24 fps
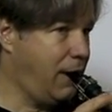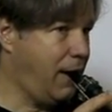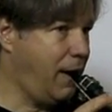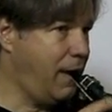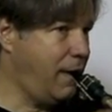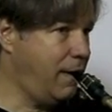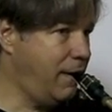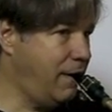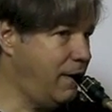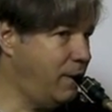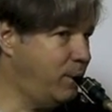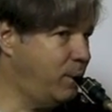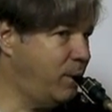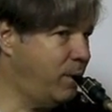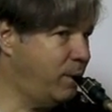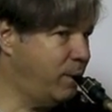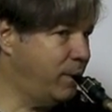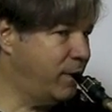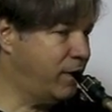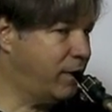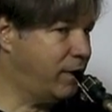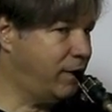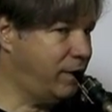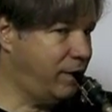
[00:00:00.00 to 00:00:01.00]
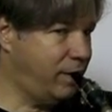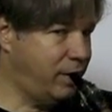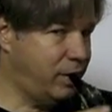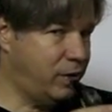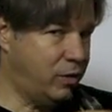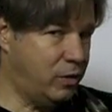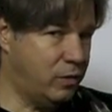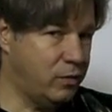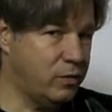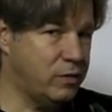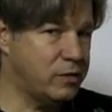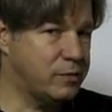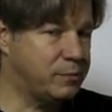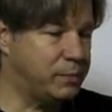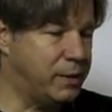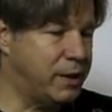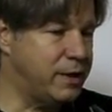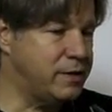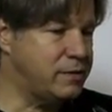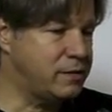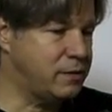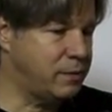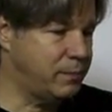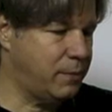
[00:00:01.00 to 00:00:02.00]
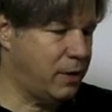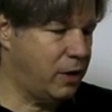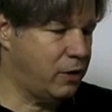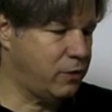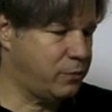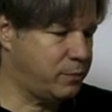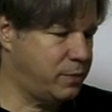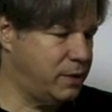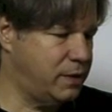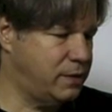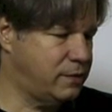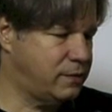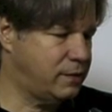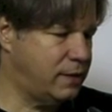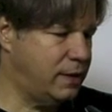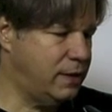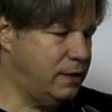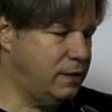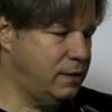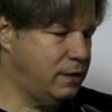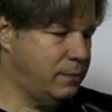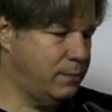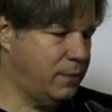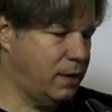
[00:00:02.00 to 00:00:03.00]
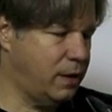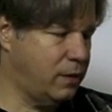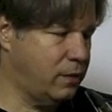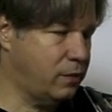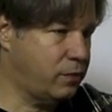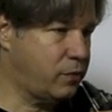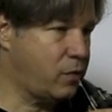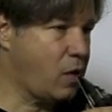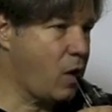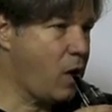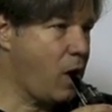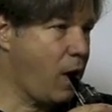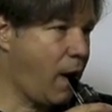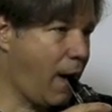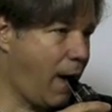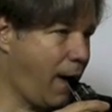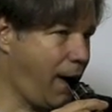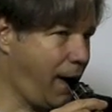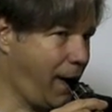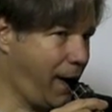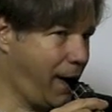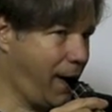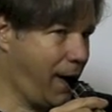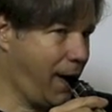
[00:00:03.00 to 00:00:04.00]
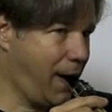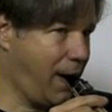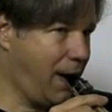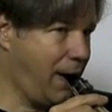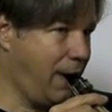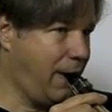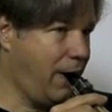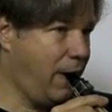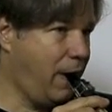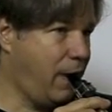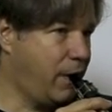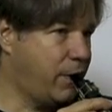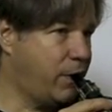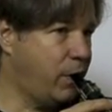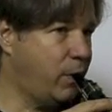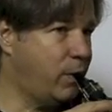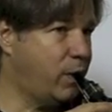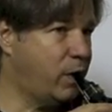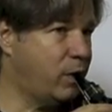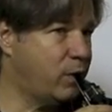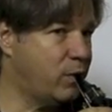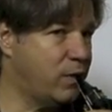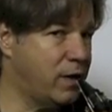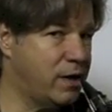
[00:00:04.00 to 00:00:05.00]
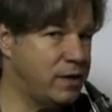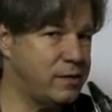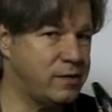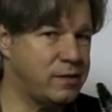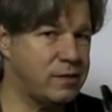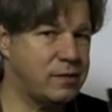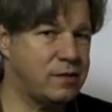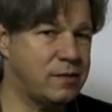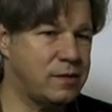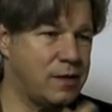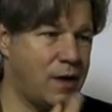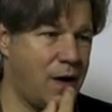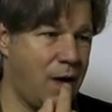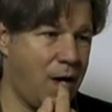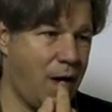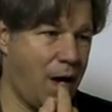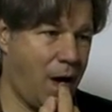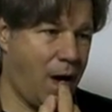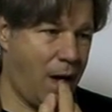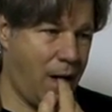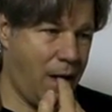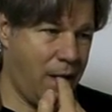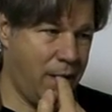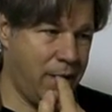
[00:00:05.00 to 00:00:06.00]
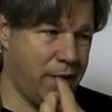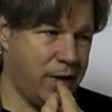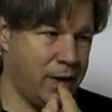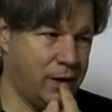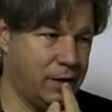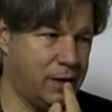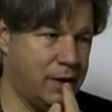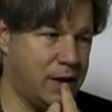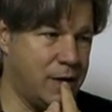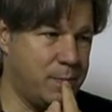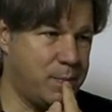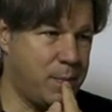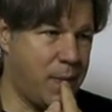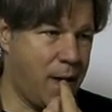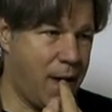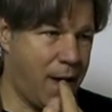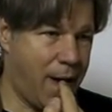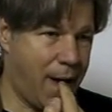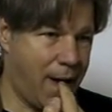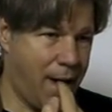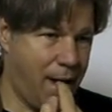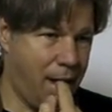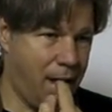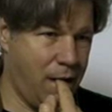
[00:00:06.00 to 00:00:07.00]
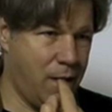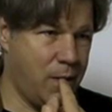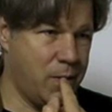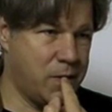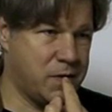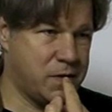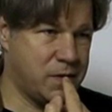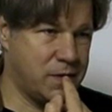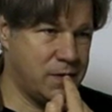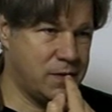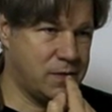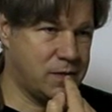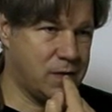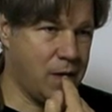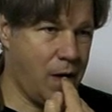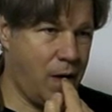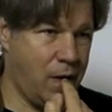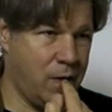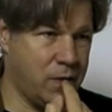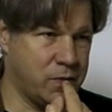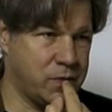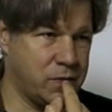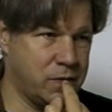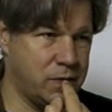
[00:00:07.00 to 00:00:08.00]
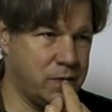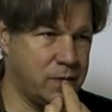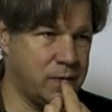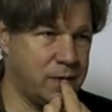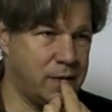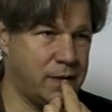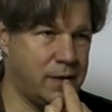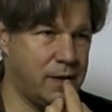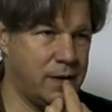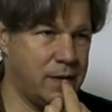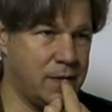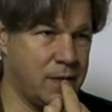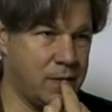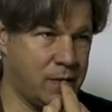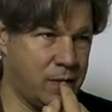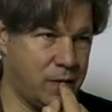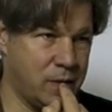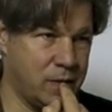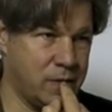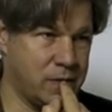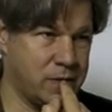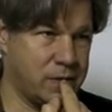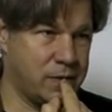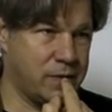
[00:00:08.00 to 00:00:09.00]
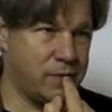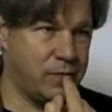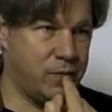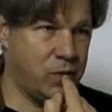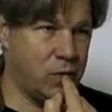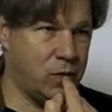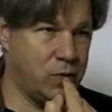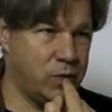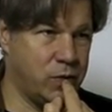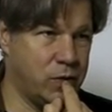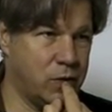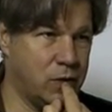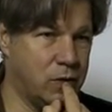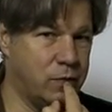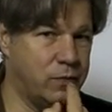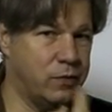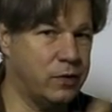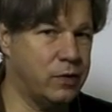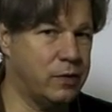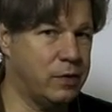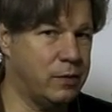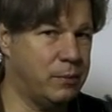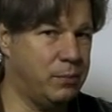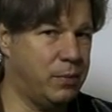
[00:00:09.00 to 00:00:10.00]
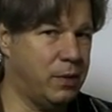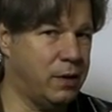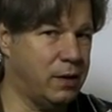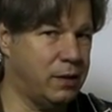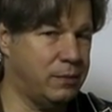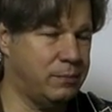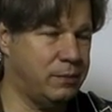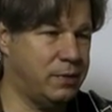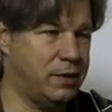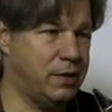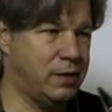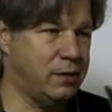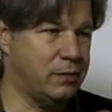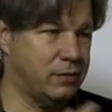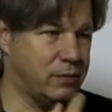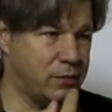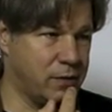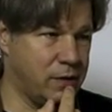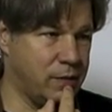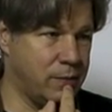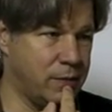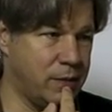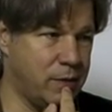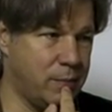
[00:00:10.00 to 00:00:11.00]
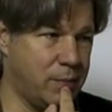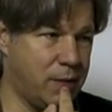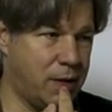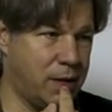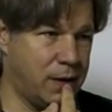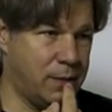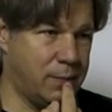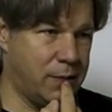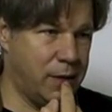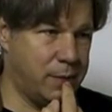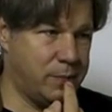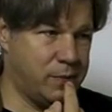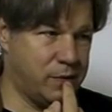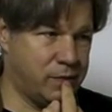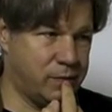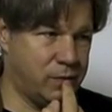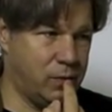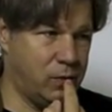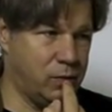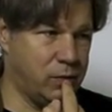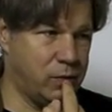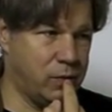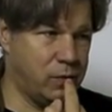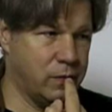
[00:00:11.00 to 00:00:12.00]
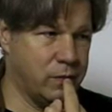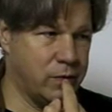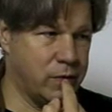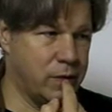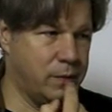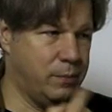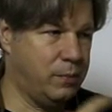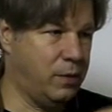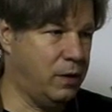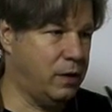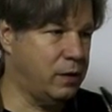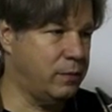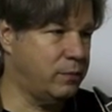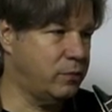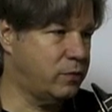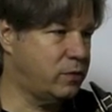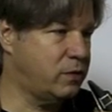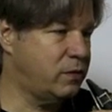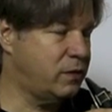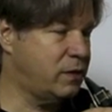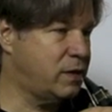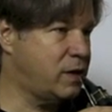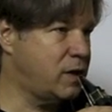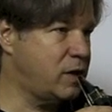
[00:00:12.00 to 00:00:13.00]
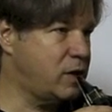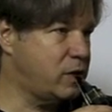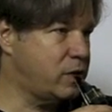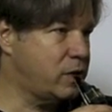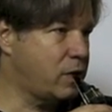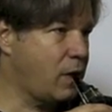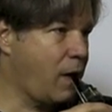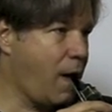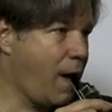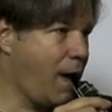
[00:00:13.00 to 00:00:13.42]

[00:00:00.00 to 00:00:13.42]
And then what we're going to do is place the mouthpiece in the mouth so it rests on the lip, which is also there, of course, folded over the bottom teeth, or the bottom lip is folded over the bottom teeth.